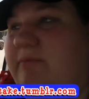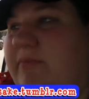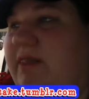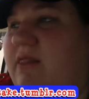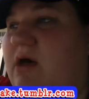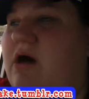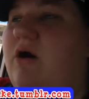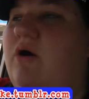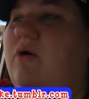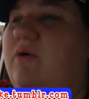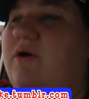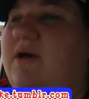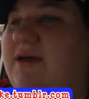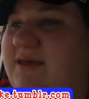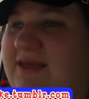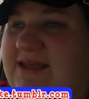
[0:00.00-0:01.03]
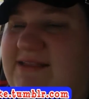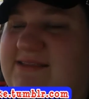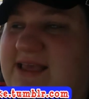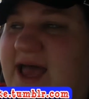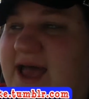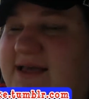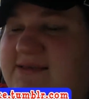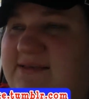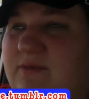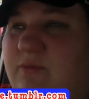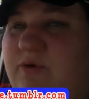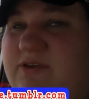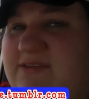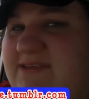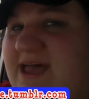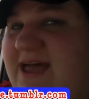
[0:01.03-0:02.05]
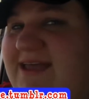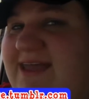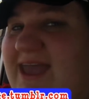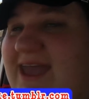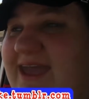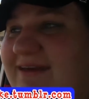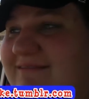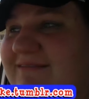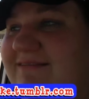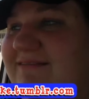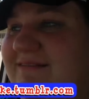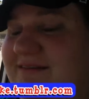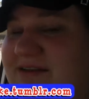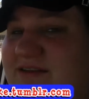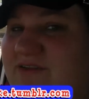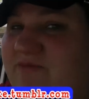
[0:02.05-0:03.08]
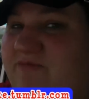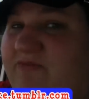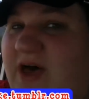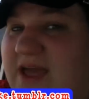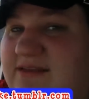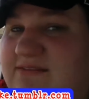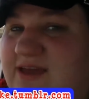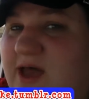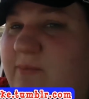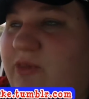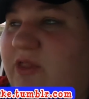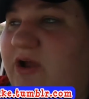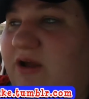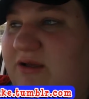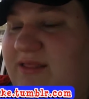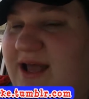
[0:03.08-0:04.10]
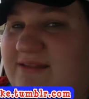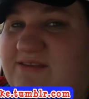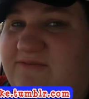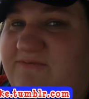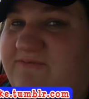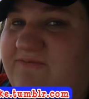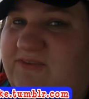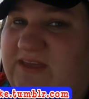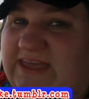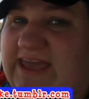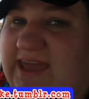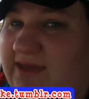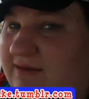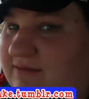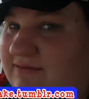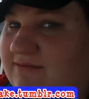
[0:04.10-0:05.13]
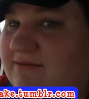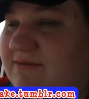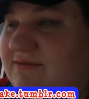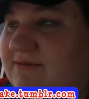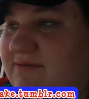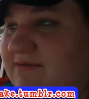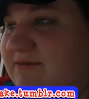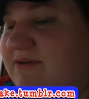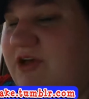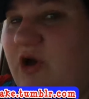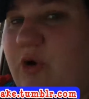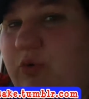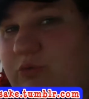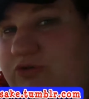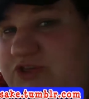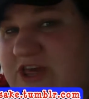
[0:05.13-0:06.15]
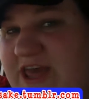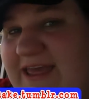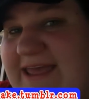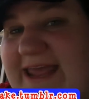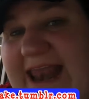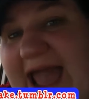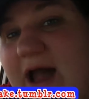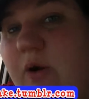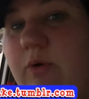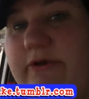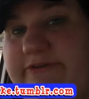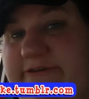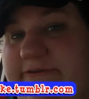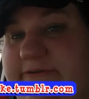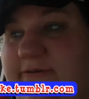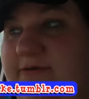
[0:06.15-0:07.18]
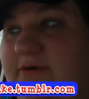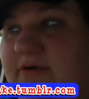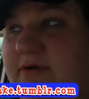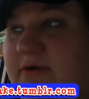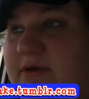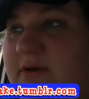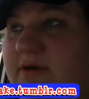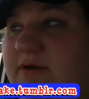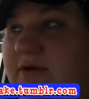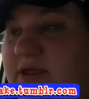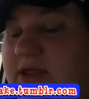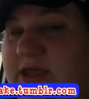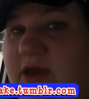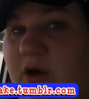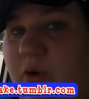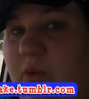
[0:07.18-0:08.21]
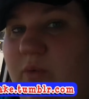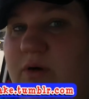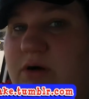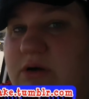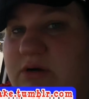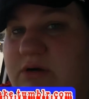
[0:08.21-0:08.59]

below. It's awesome with sake. Fun Tumblr, lots of ficking. Go check it out. Yo.